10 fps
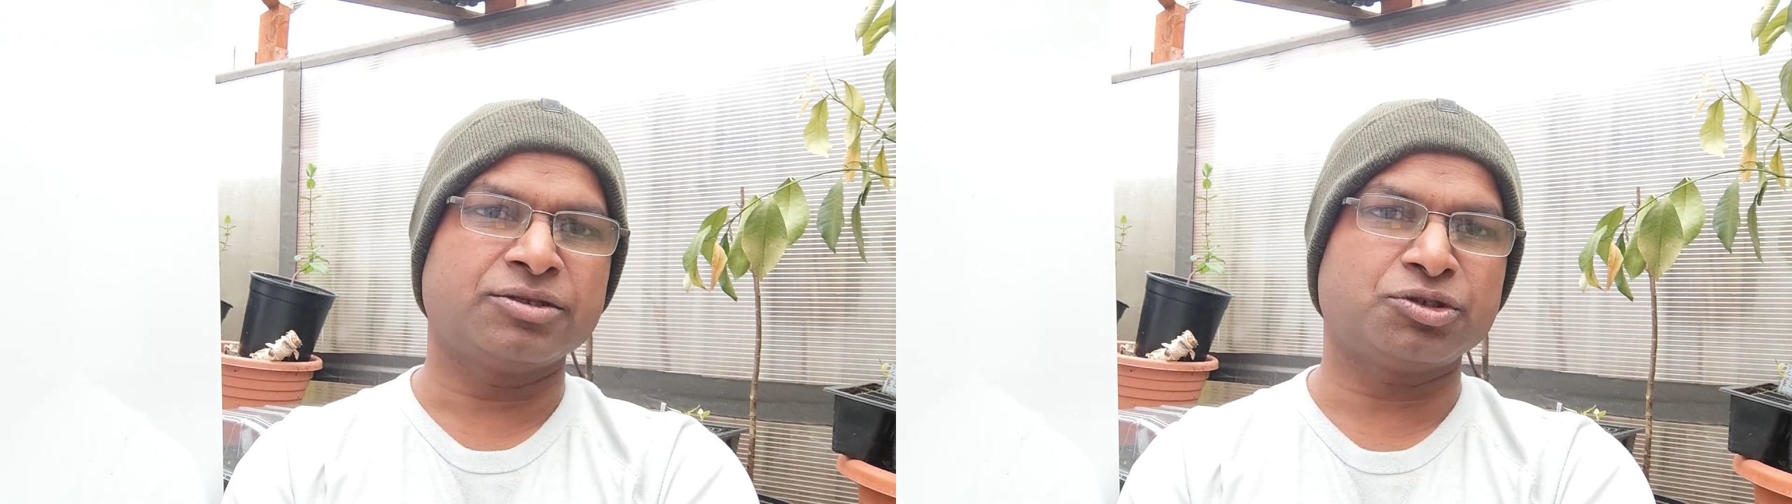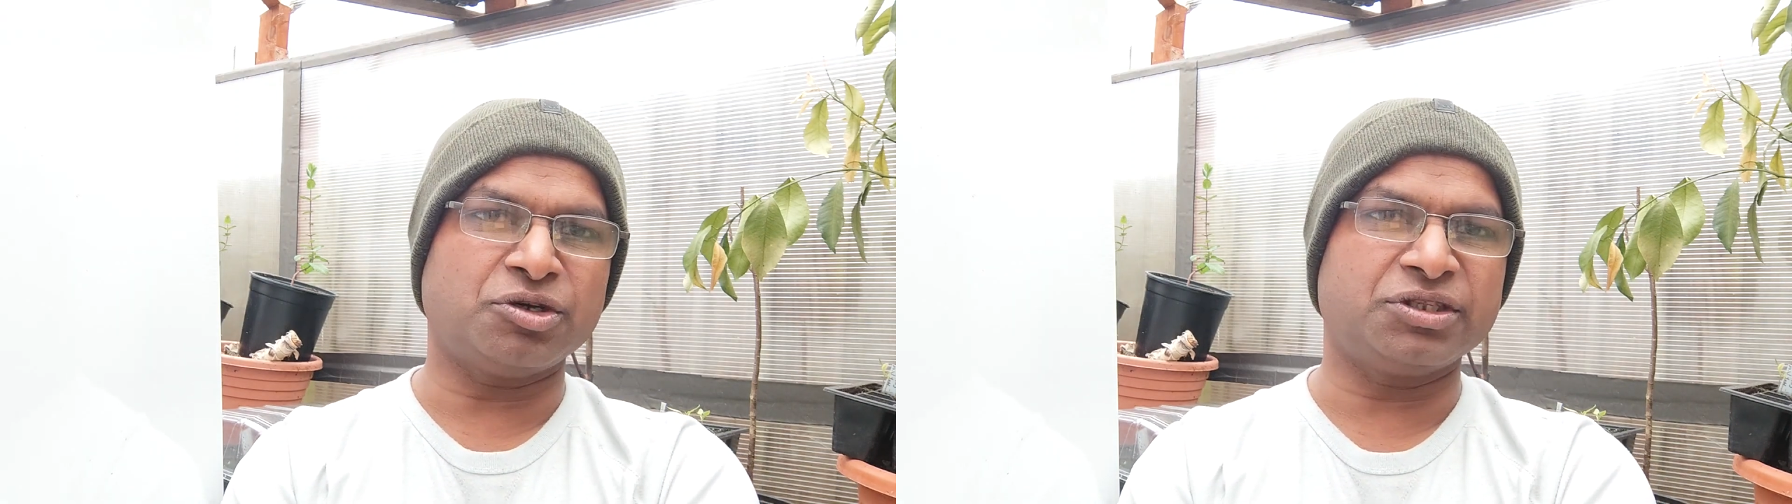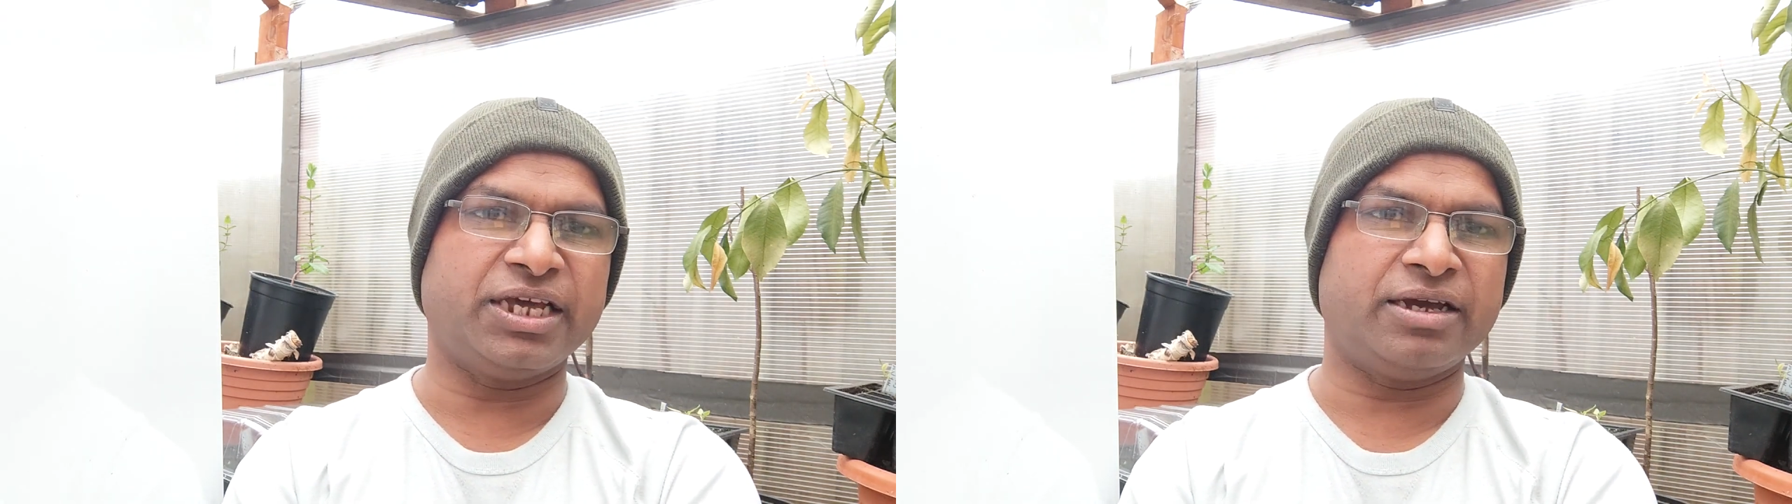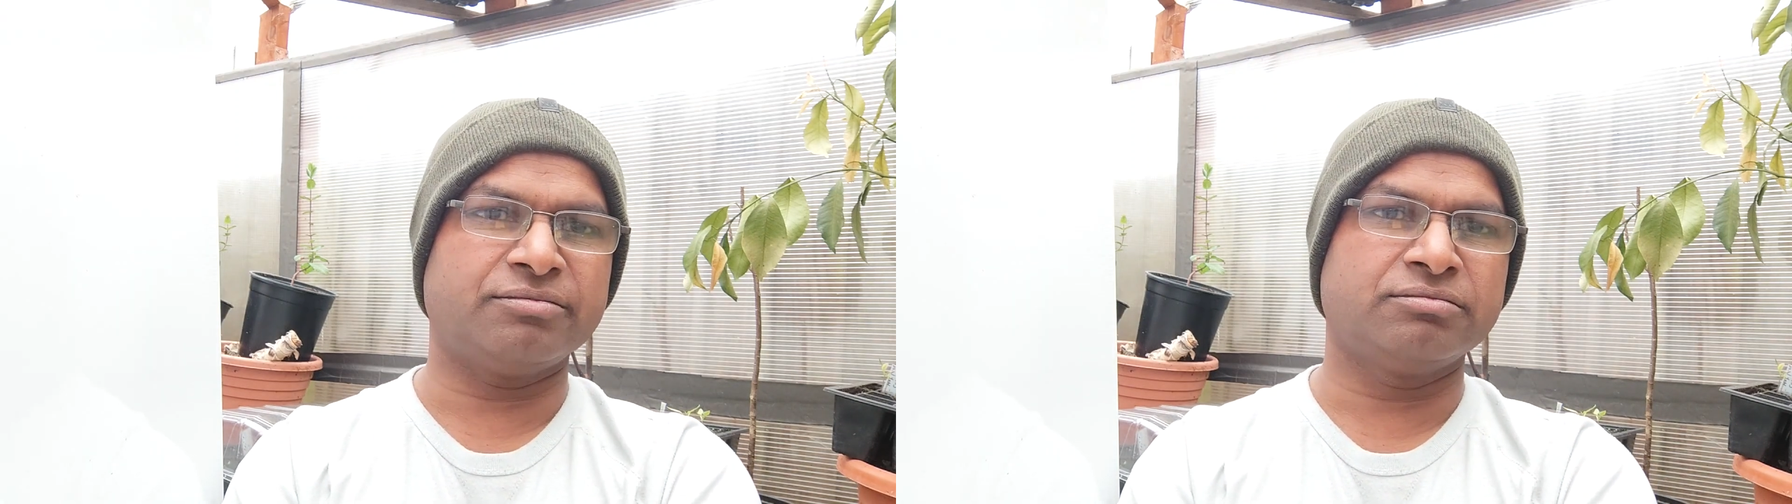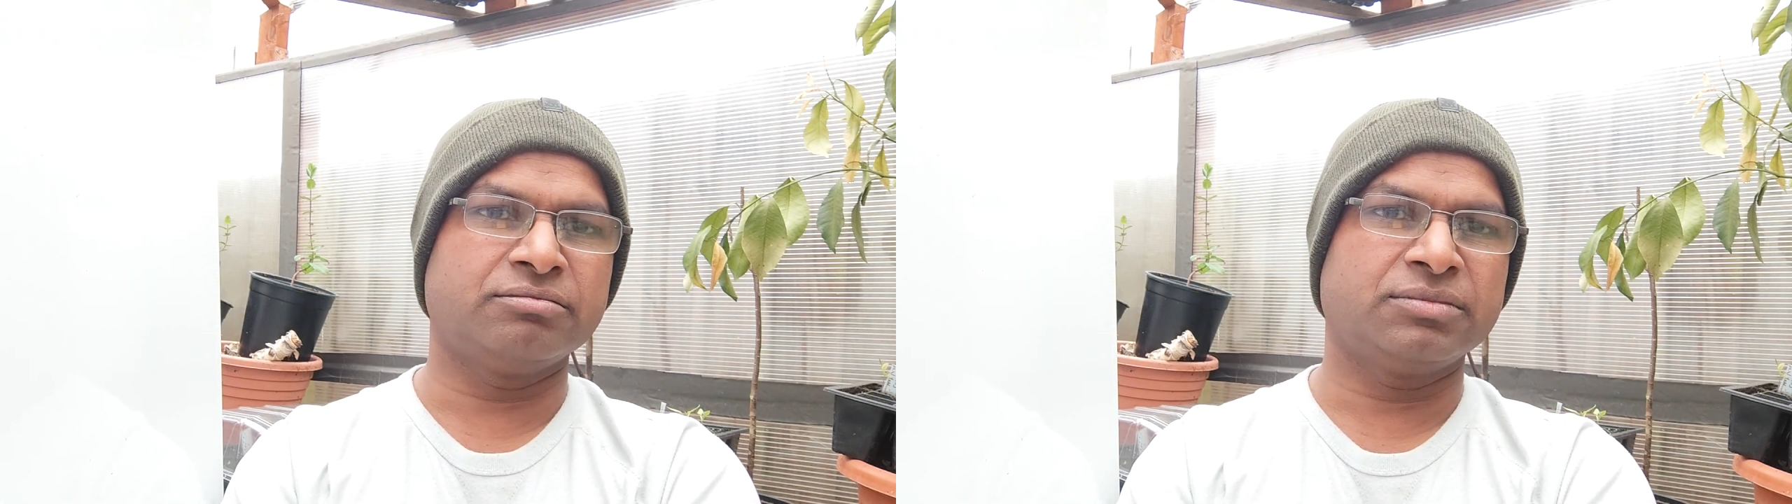sow
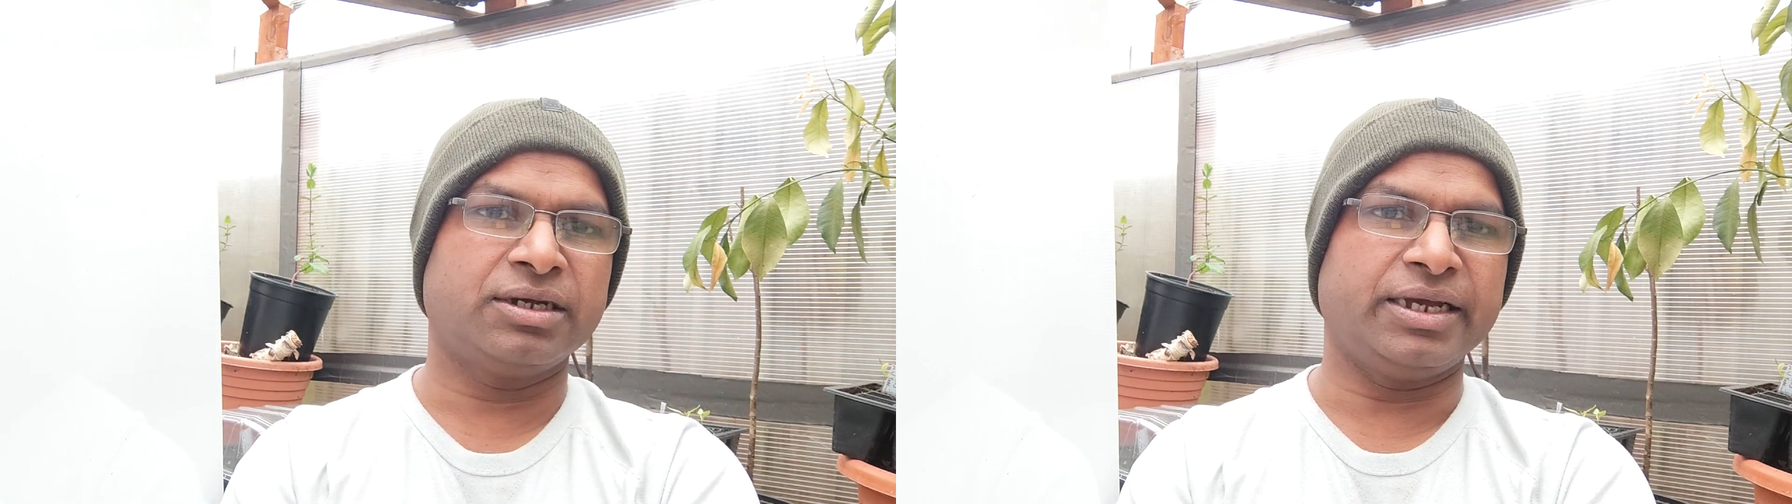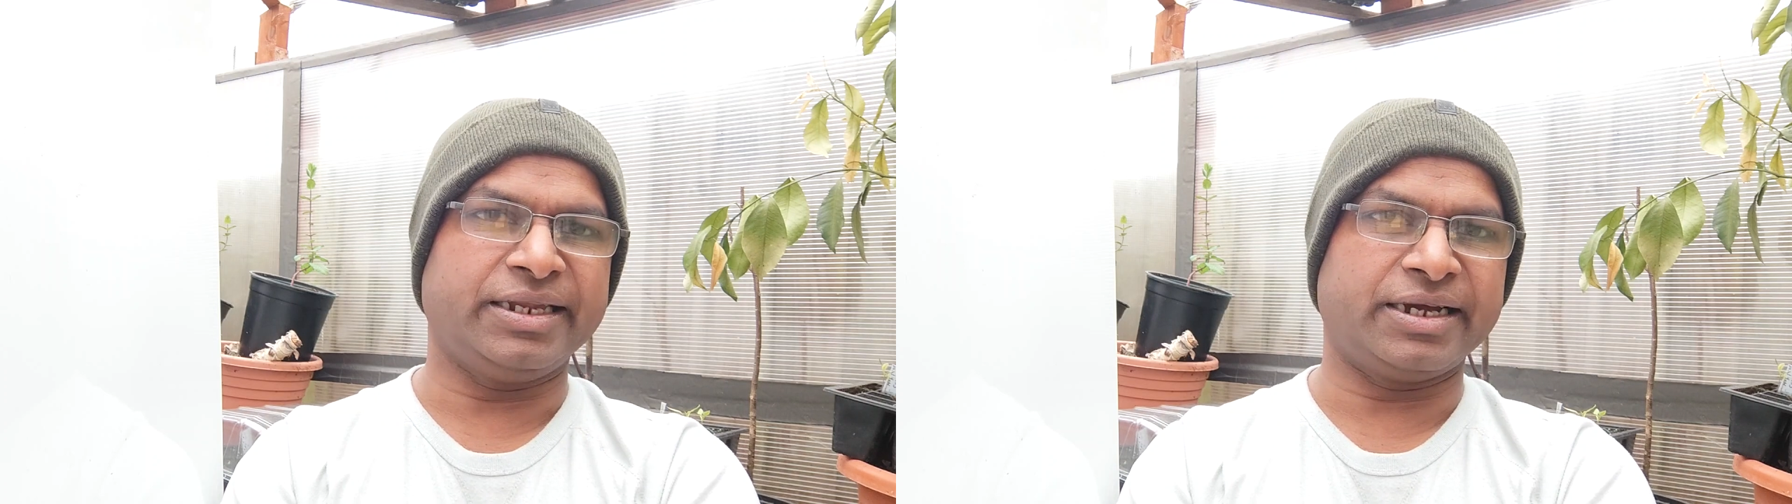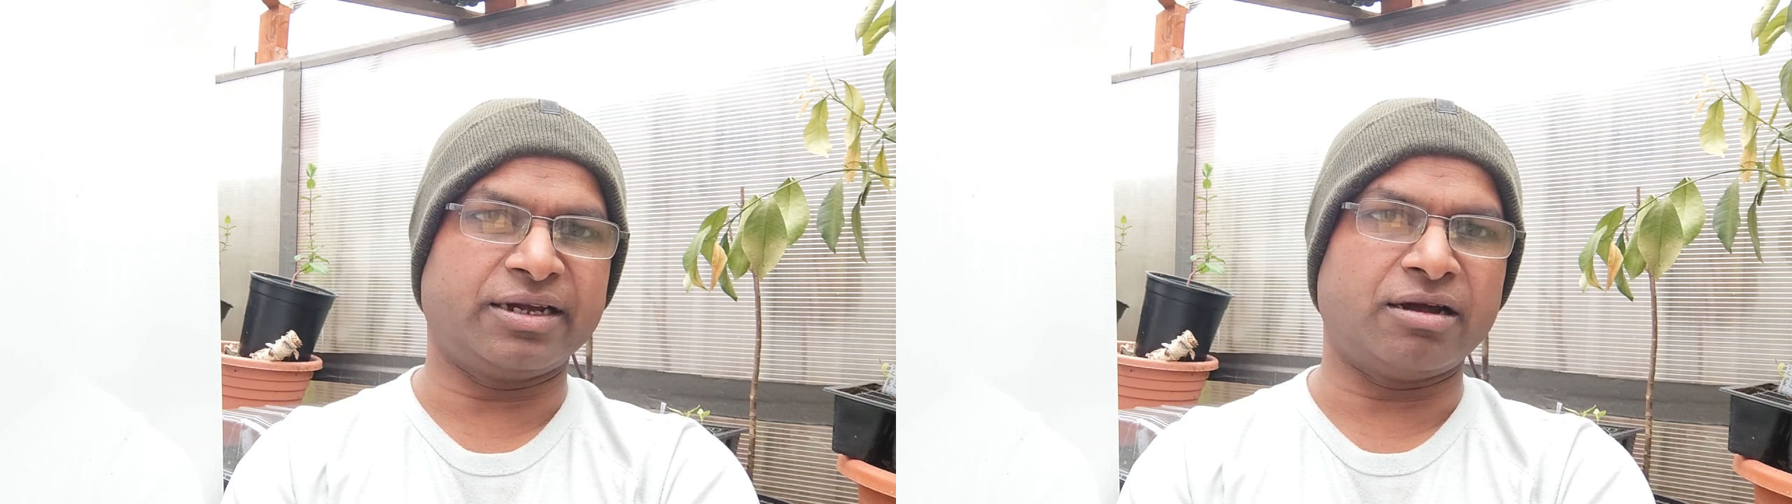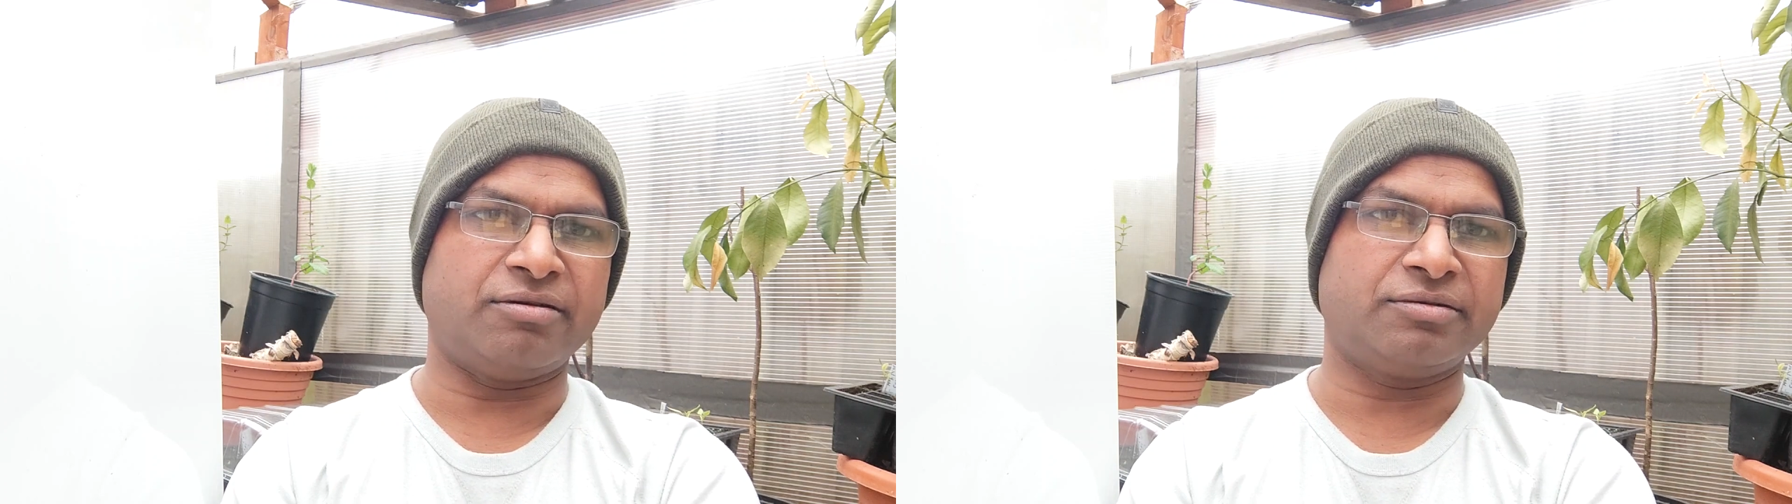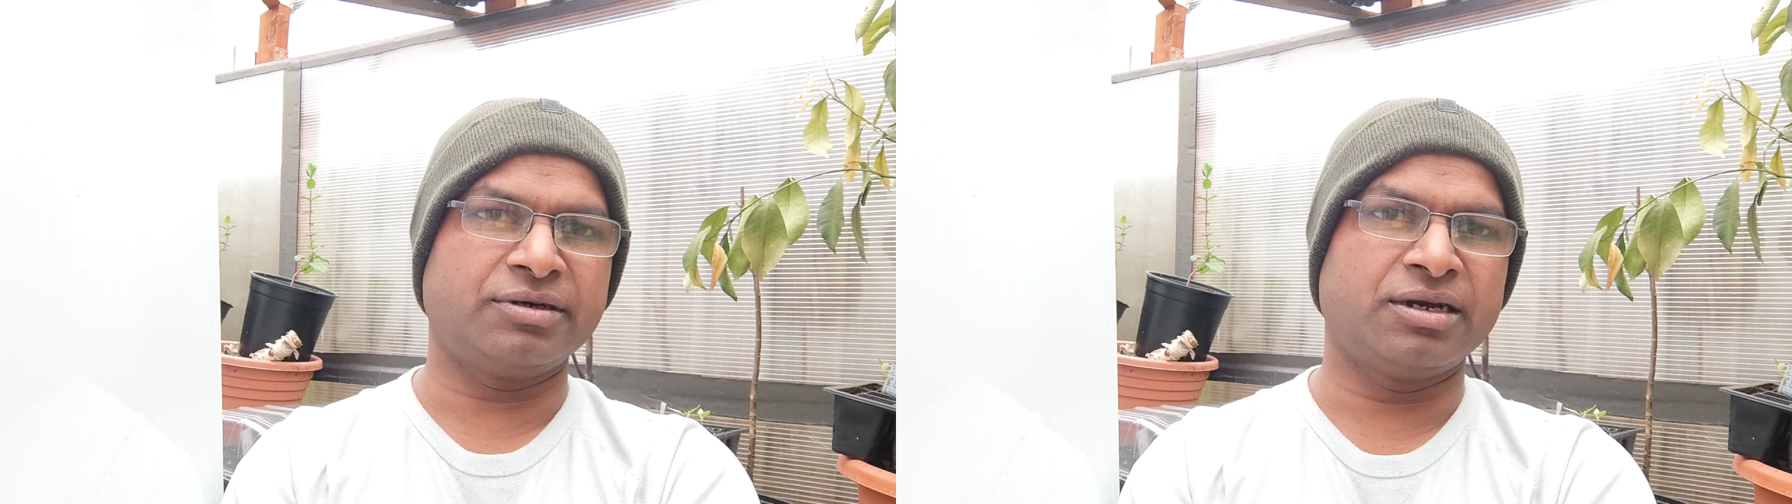them in a
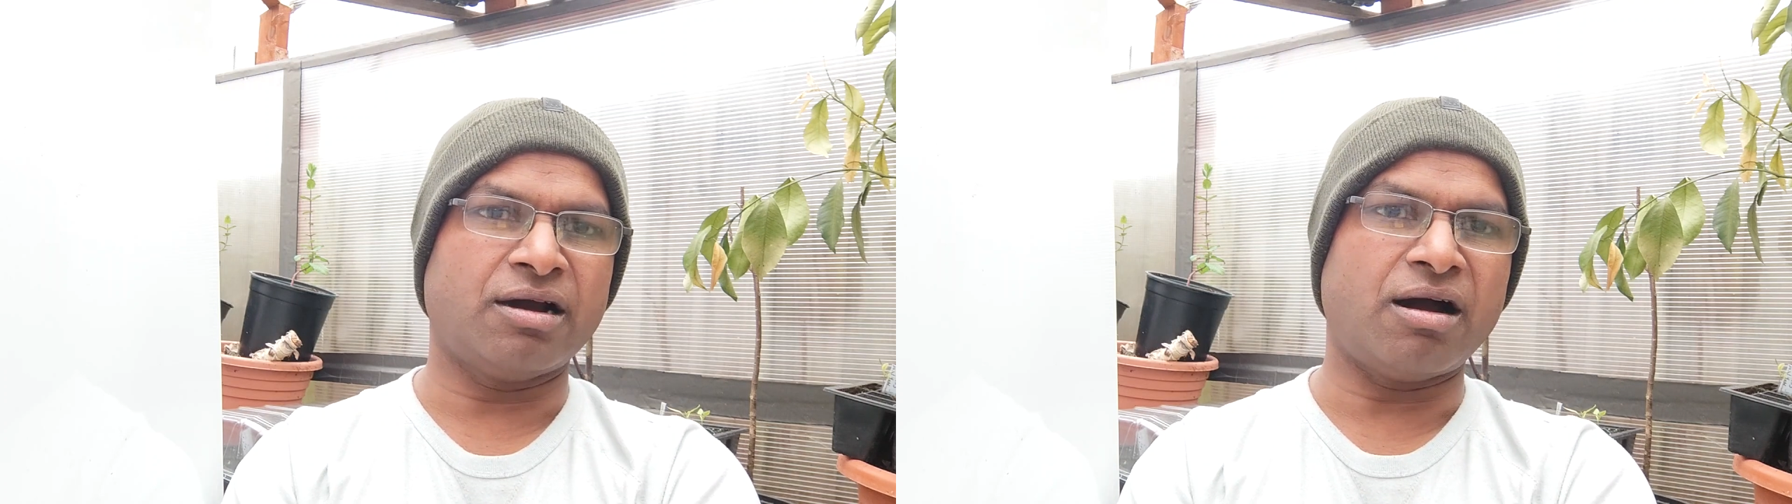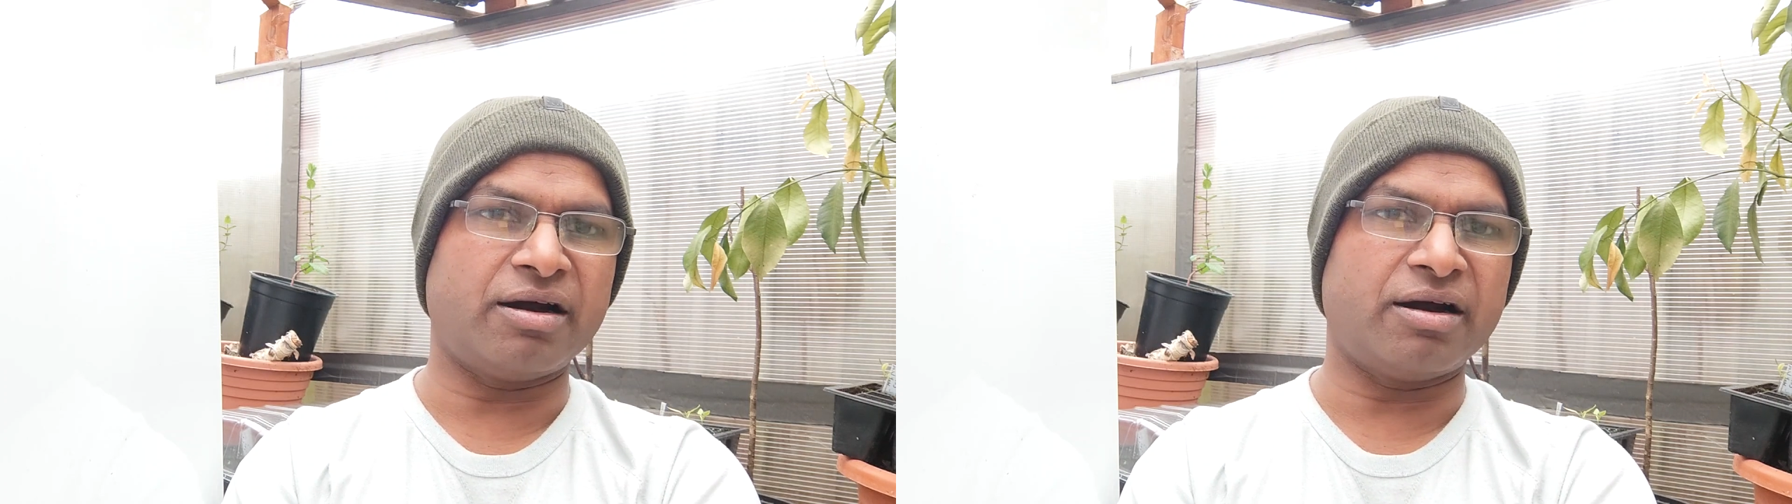ground